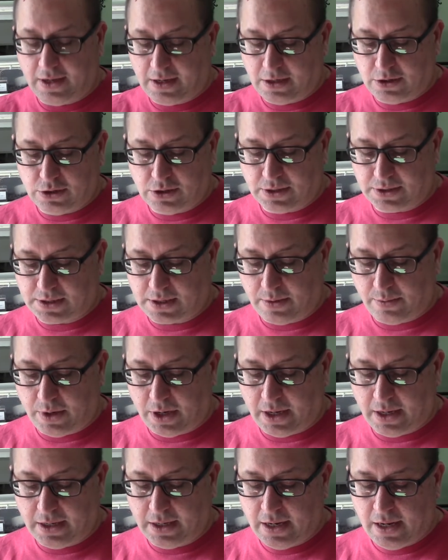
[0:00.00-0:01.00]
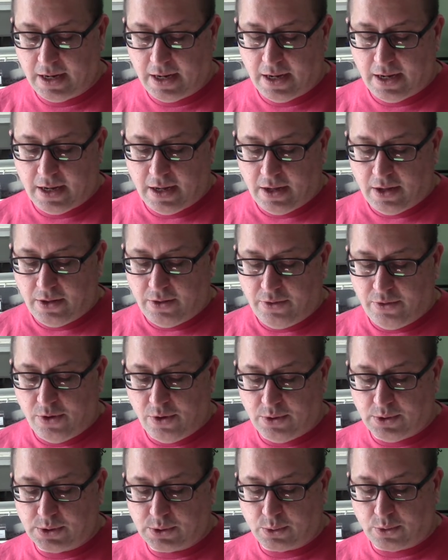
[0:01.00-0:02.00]
just come on.
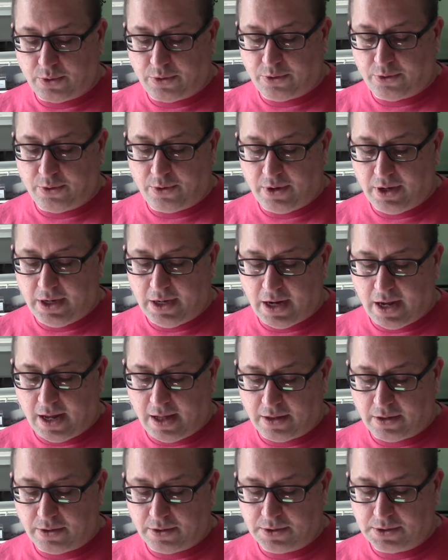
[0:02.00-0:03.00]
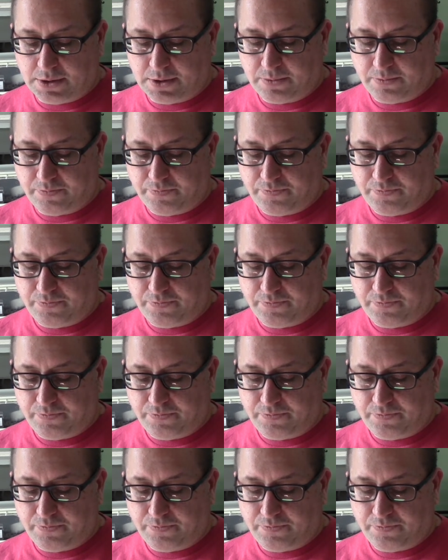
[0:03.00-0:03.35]
Those were $30.